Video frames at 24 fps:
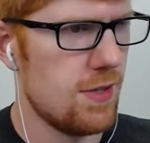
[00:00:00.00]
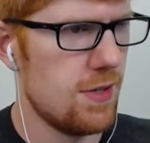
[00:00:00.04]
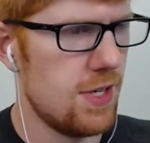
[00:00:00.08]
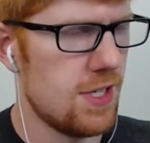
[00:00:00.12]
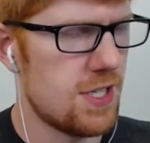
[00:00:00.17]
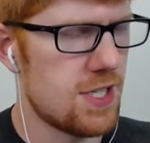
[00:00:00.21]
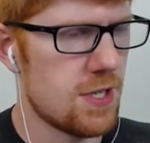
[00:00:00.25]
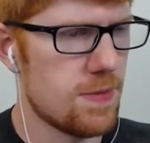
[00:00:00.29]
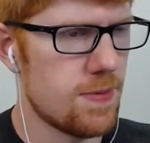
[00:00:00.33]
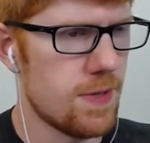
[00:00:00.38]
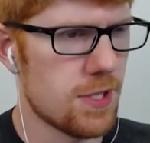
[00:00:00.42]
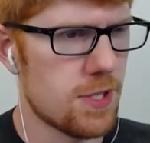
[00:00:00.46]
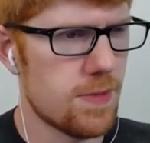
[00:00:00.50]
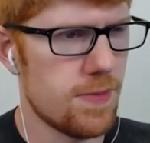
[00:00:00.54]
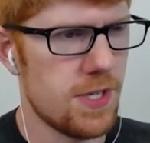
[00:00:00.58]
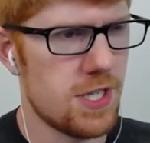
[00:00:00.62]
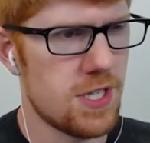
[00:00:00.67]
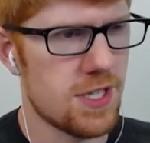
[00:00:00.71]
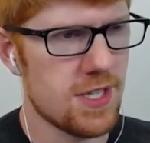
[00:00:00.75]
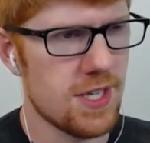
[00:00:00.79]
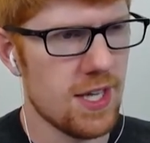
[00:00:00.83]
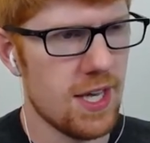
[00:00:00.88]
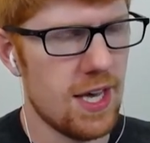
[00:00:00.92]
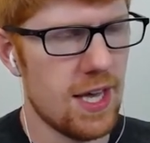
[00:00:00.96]
Is it supposed to be
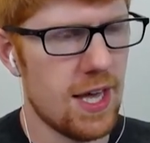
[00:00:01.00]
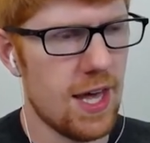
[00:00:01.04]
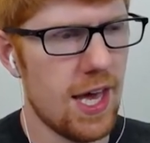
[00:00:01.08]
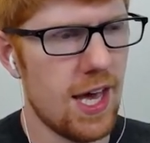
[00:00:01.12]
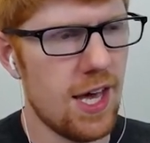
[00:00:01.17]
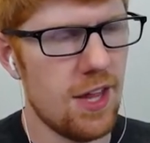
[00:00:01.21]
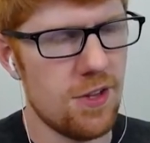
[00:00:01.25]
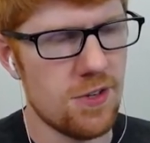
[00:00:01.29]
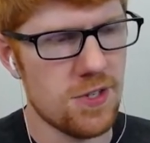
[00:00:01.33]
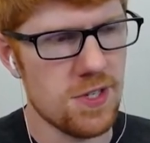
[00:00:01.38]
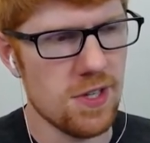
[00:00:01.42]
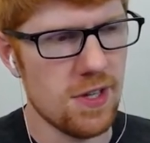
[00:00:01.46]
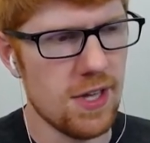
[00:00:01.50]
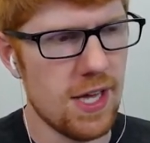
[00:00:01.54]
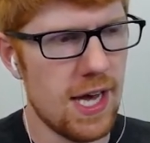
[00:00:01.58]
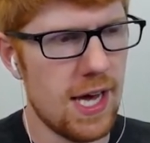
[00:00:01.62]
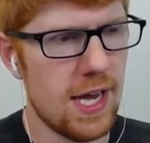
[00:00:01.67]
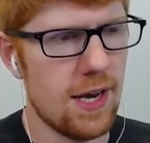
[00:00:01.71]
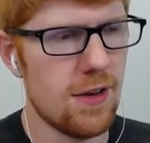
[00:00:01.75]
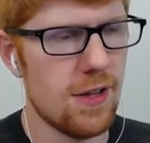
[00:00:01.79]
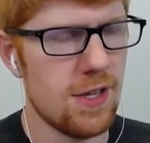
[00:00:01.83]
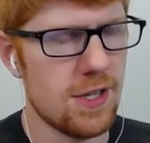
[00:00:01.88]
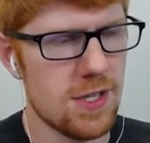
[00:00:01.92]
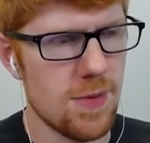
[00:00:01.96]
just like, hey, there's a
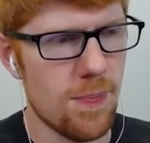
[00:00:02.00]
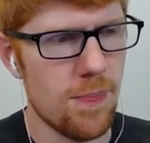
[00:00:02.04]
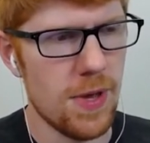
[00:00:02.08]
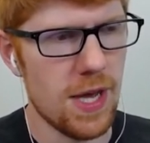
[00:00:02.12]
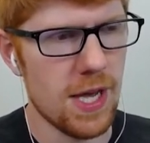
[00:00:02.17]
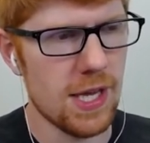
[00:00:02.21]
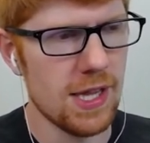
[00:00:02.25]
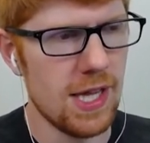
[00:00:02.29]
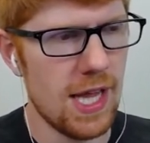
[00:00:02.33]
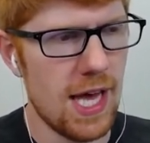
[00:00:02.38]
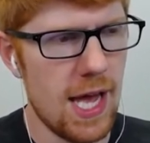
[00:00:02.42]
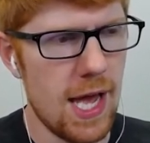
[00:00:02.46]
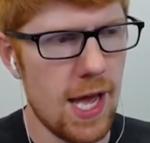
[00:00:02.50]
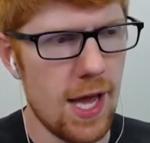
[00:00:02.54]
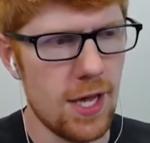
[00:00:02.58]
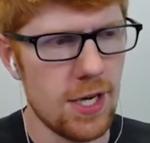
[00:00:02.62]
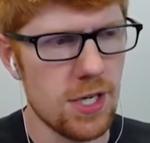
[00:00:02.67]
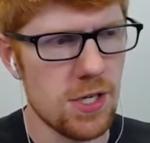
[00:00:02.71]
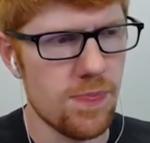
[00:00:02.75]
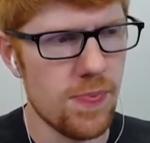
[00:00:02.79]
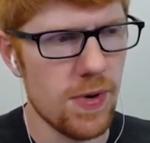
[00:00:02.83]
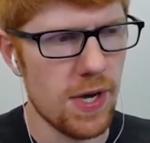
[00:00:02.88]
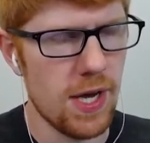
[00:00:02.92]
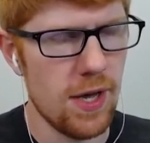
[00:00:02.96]
lot? It's a big
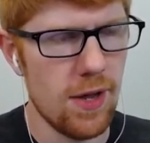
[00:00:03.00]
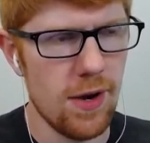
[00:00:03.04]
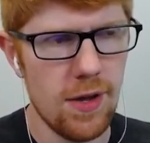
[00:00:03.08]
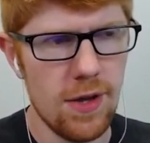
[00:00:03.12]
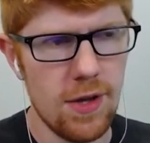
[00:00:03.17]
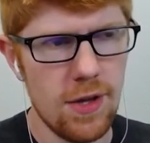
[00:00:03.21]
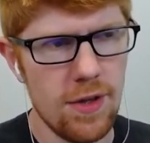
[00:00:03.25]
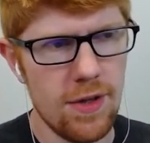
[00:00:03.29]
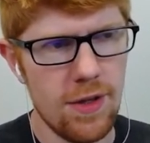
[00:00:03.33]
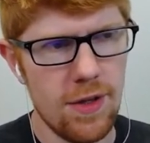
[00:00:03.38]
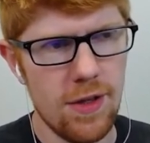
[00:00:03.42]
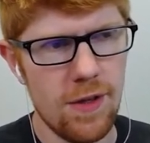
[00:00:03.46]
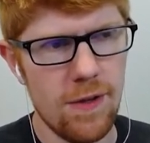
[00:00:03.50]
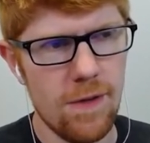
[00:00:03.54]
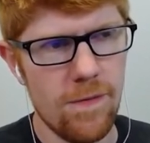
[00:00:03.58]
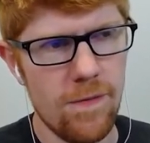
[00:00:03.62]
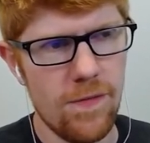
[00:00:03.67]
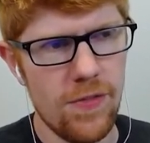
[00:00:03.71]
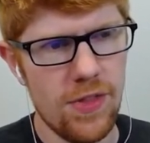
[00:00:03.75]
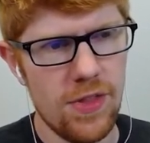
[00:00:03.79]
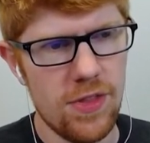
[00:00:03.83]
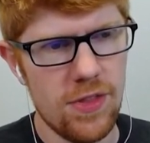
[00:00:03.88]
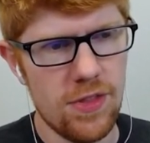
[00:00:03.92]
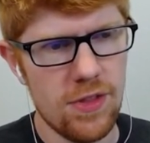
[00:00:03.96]
land, but
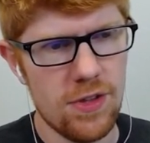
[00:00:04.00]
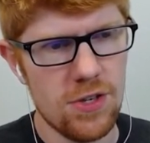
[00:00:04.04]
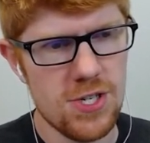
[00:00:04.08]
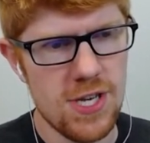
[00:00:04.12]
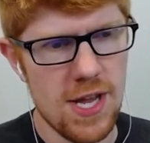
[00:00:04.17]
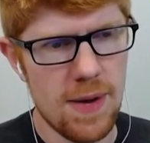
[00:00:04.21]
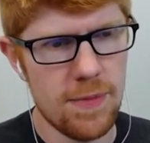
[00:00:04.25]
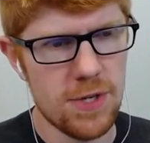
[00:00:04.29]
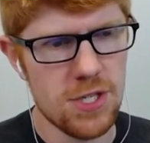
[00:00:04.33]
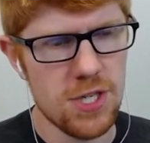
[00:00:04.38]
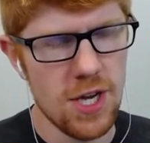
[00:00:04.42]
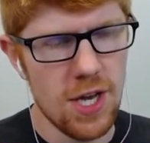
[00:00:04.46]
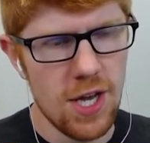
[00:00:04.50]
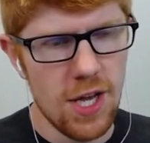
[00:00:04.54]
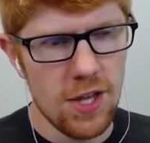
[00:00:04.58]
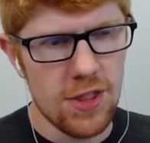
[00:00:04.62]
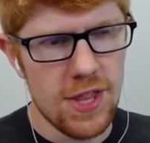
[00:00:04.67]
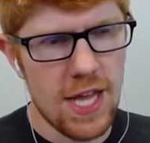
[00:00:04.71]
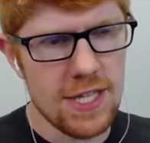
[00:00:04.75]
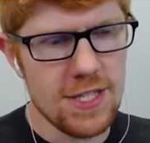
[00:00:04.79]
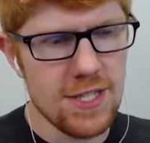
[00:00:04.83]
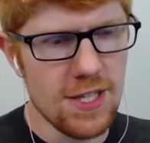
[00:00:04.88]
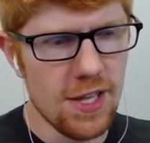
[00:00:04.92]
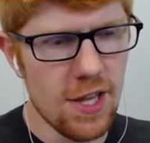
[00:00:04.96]
there's not much.
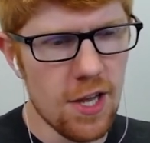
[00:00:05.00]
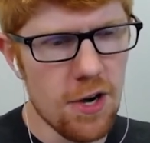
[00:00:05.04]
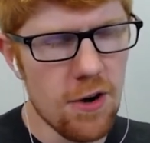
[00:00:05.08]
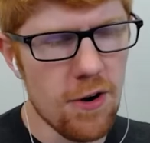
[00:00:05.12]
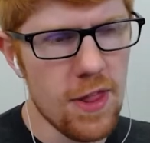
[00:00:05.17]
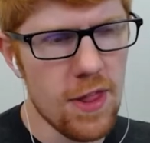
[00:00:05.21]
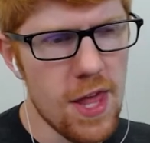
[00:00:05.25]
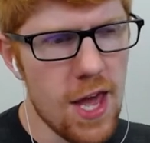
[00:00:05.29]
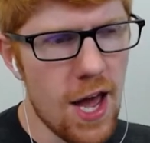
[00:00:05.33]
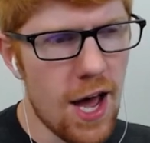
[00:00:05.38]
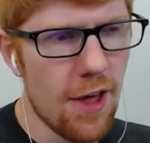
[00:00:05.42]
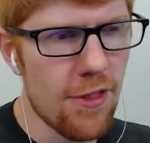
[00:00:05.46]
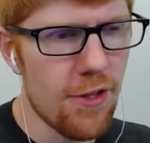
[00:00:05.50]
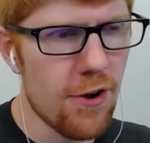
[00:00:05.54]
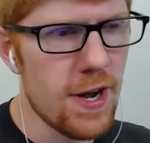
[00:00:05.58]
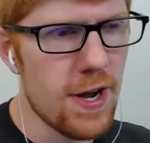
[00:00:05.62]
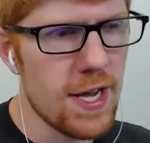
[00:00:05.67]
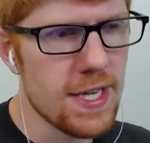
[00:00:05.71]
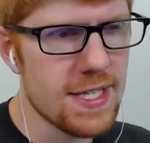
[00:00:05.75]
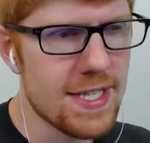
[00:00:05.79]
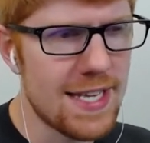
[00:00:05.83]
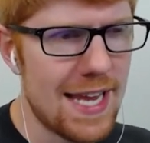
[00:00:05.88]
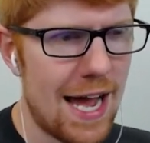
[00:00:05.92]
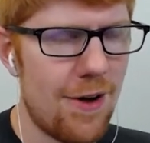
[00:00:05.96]
That's literally all there
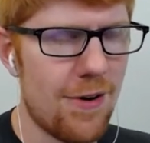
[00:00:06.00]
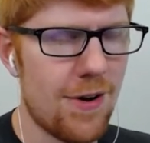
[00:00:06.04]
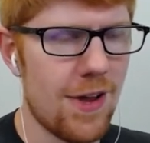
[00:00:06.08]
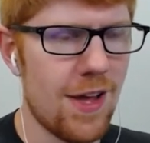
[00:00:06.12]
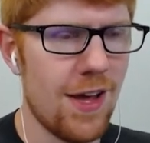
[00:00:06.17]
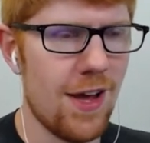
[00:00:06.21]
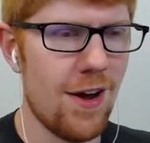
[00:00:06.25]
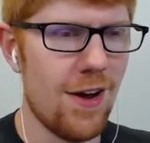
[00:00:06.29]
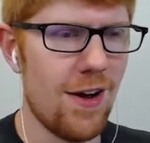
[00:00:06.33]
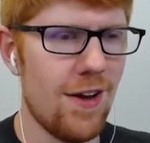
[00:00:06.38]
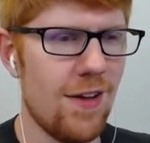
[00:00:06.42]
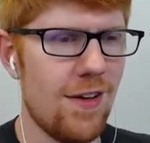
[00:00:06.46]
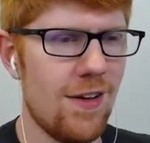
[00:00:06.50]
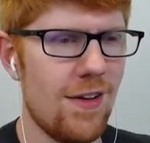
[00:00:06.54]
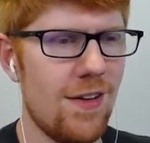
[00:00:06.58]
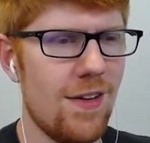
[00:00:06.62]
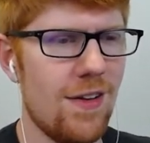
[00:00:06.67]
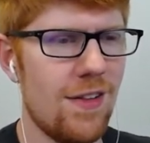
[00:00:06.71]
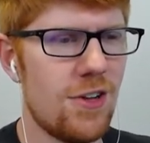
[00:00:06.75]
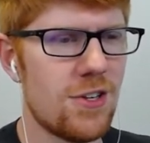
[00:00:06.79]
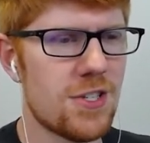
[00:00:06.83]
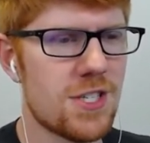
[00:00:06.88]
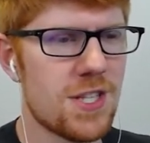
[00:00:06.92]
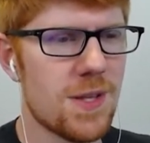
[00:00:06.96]
is down here.
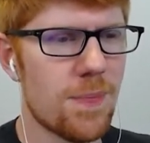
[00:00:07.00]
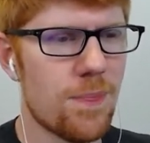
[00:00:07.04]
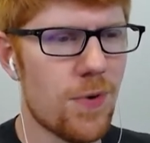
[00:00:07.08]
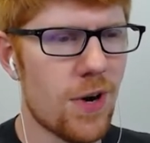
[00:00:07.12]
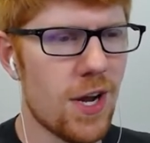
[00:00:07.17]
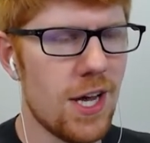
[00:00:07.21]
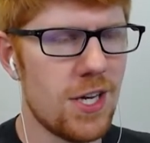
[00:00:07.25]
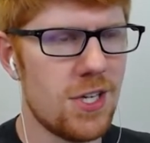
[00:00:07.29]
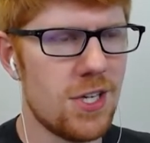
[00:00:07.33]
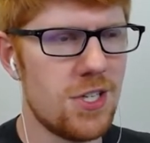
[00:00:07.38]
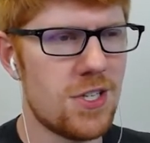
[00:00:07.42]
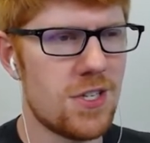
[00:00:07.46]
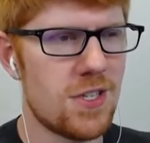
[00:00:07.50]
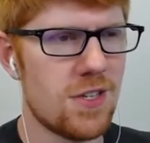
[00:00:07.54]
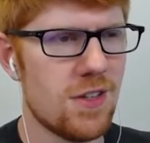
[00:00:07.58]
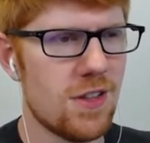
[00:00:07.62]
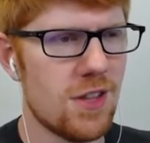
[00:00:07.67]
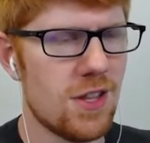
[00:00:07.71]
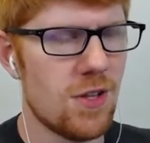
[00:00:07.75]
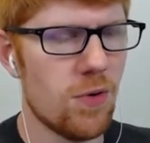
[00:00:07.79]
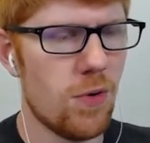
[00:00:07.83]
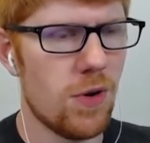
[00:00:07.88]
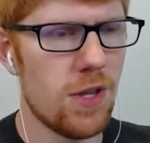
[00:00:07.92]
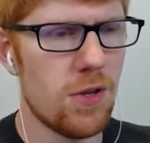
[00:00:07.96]
There's the bridge,
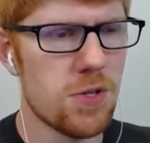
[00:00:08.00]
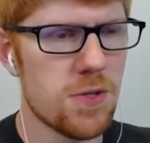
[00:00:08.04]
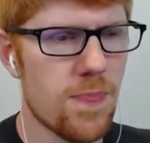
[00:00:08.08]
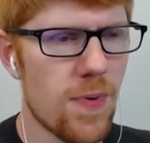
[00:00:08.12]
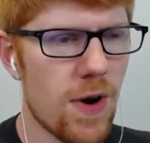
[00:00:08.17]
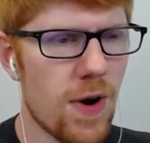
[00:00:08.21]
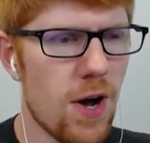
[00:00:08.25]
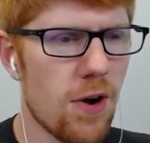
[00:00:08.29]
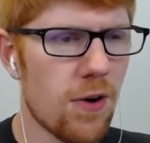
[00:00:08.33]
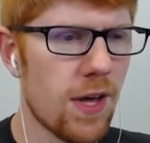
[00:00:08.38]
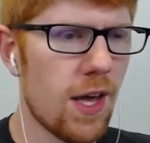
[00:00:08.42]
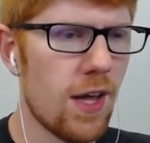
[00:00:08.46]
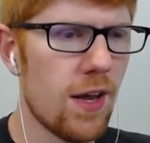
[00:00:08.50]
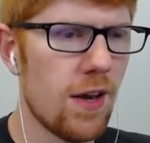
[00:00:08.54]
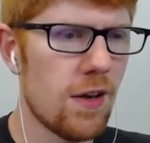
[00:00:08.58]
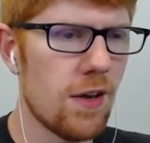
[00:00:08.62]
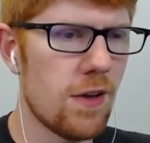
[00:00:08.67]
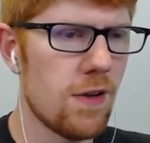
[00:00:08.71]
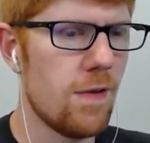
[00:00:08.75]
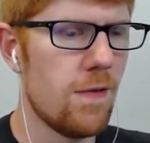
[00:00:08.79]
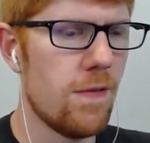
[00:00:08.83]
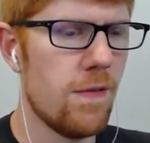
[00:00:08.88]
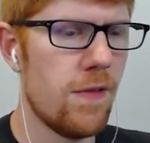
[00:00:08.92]
the one that was broken.